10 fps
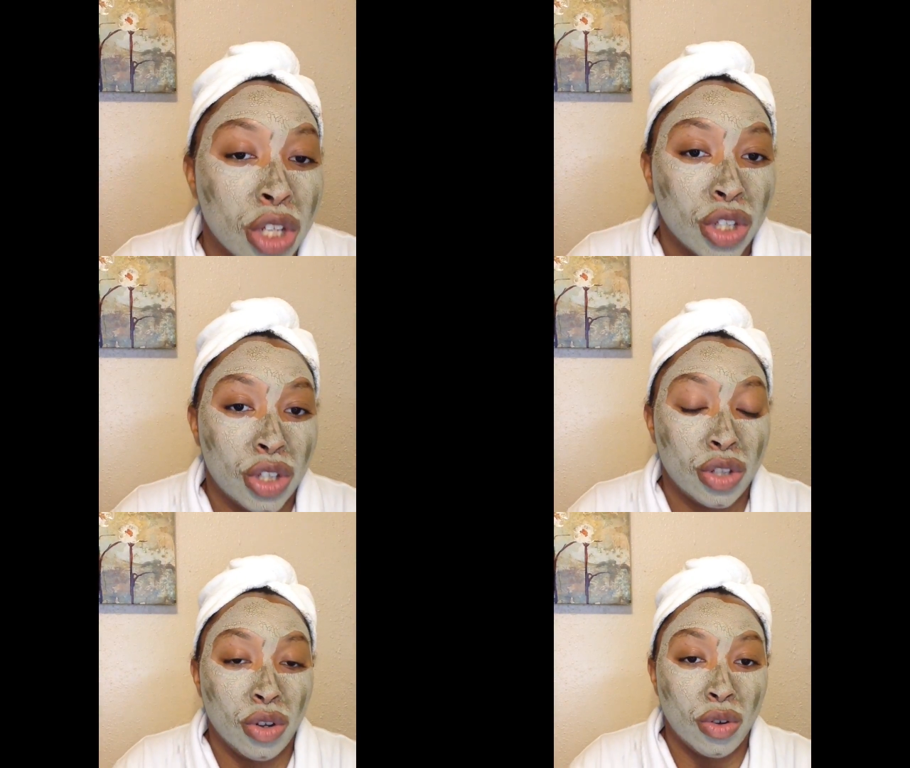
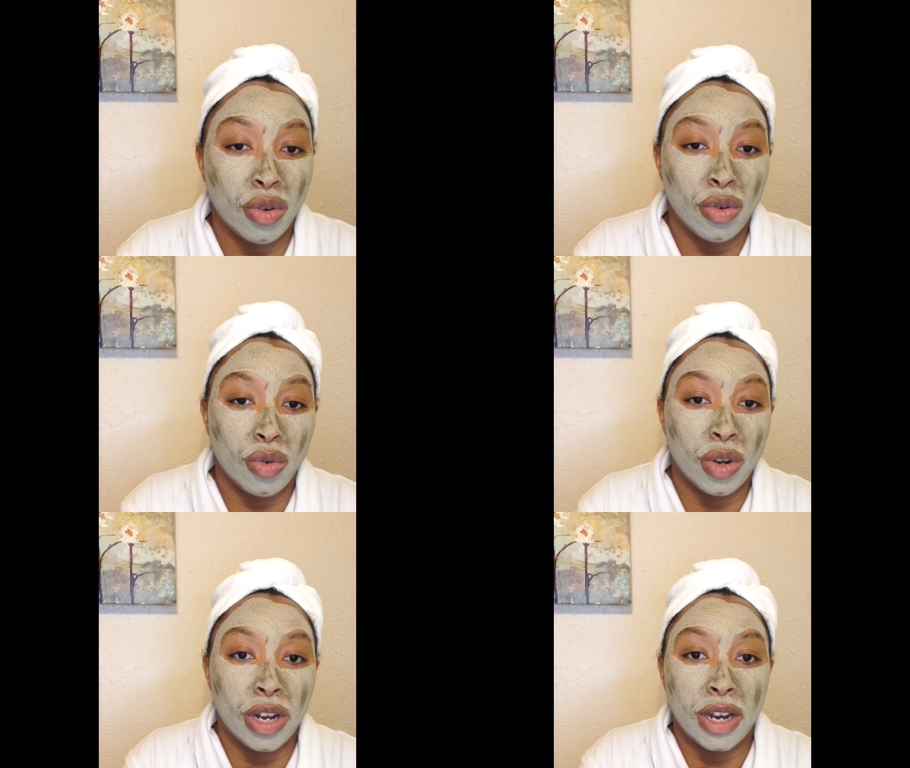
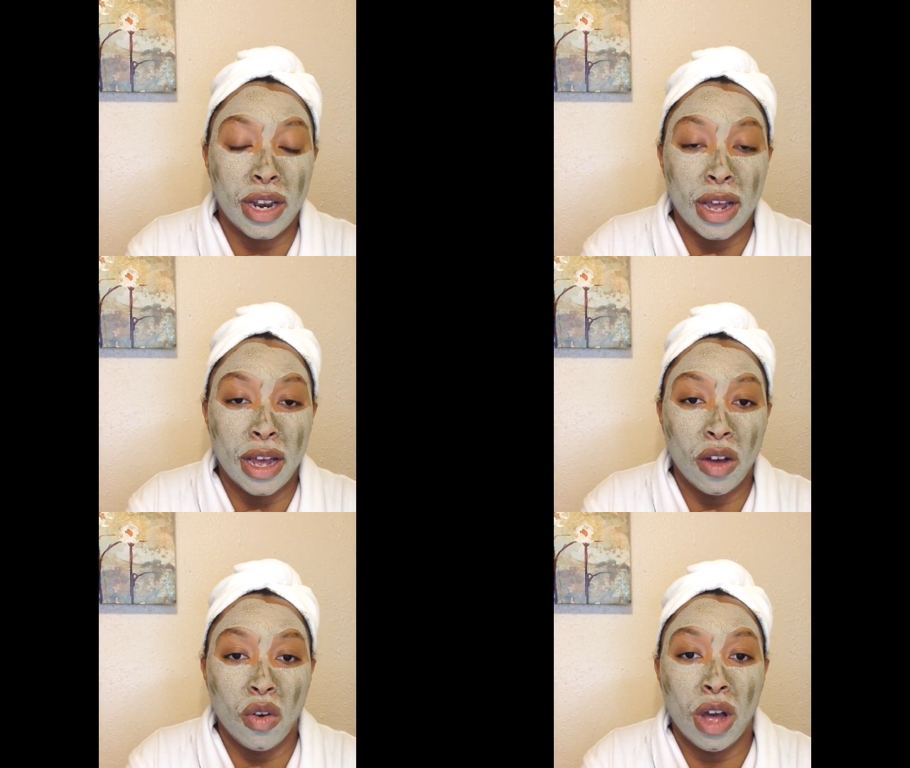So
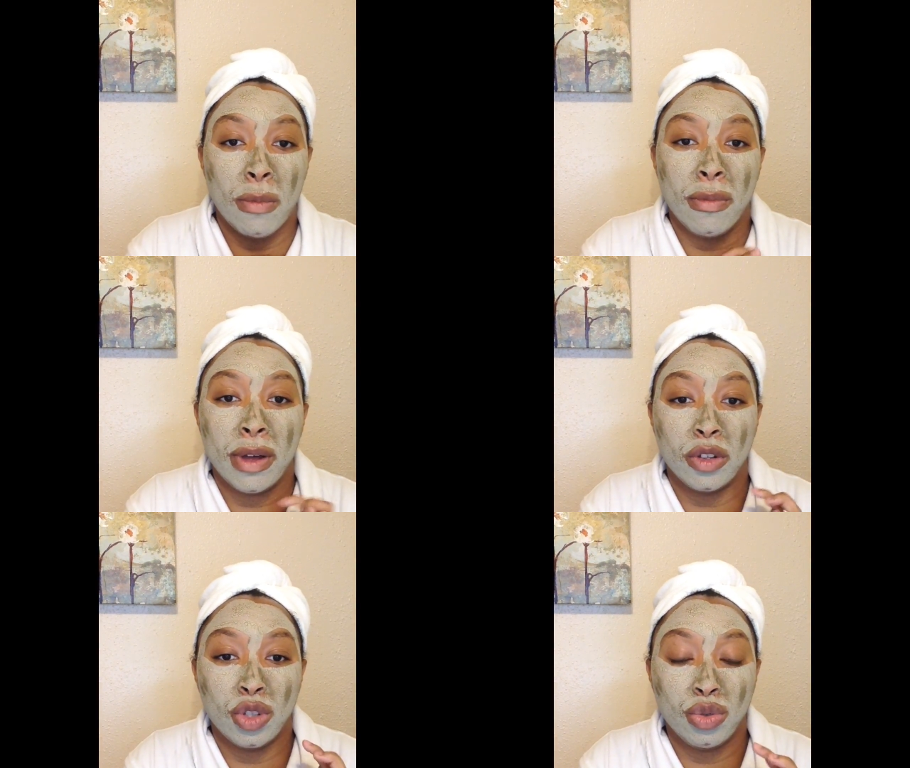now I'm
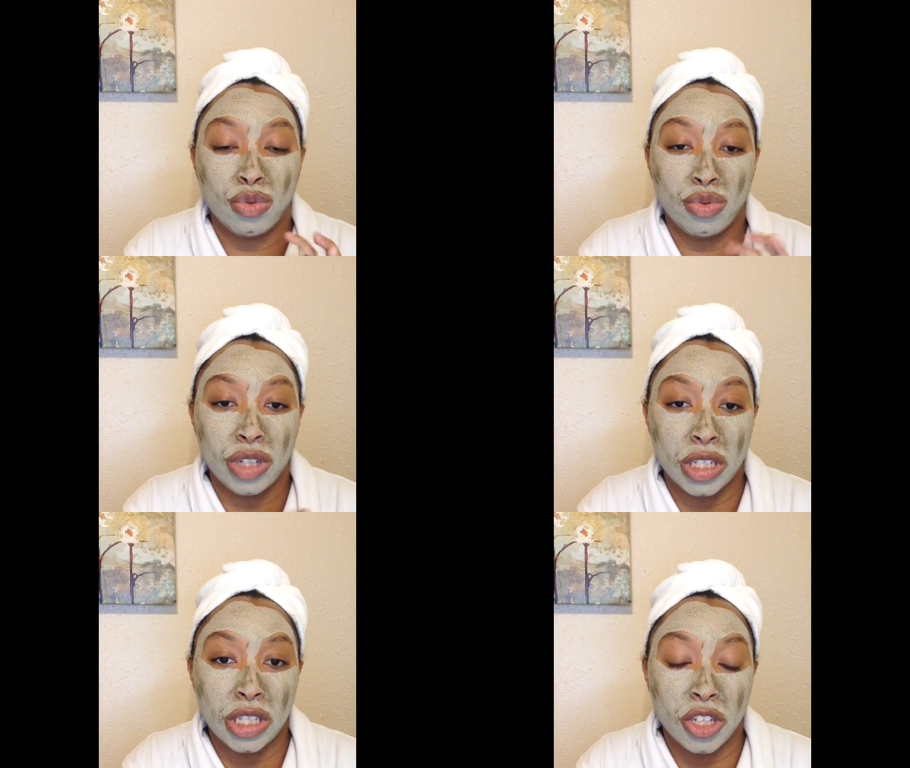about to
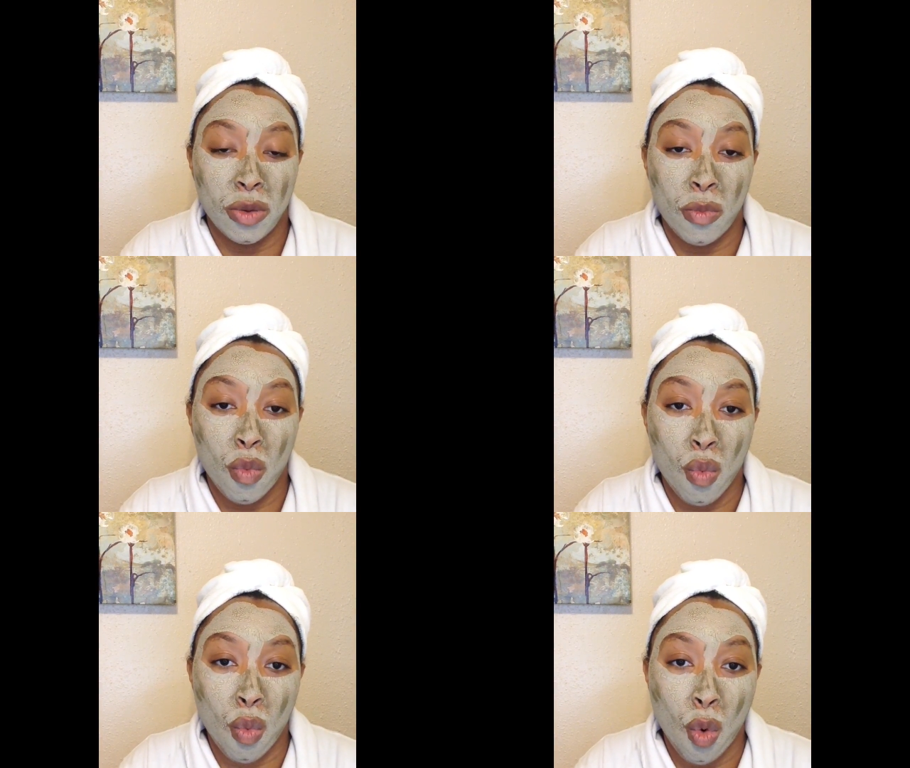get some
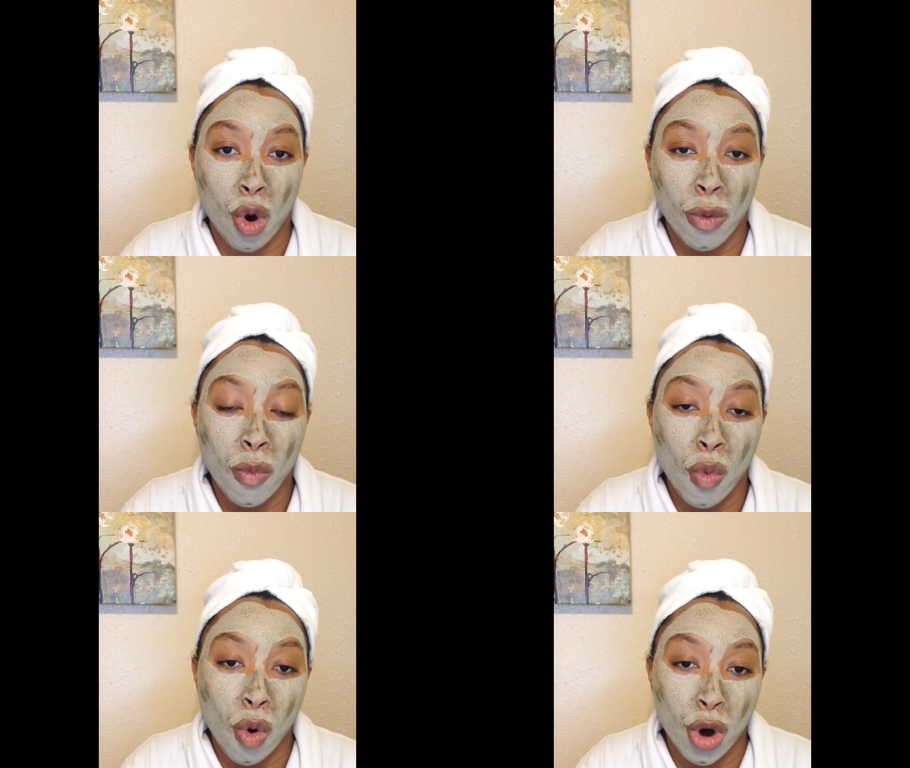
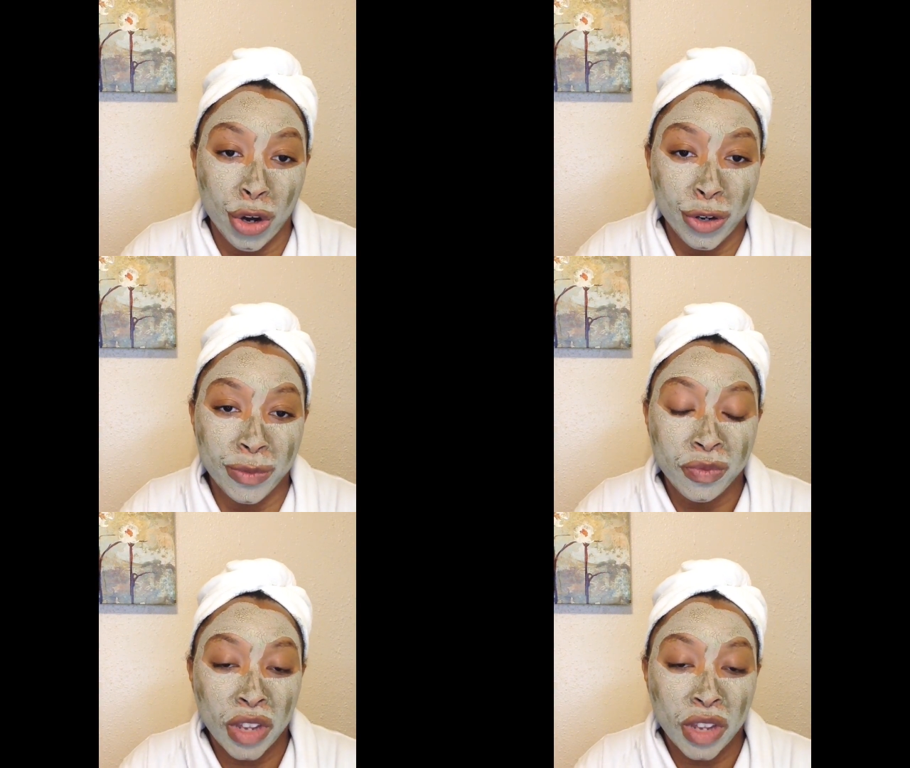warm water.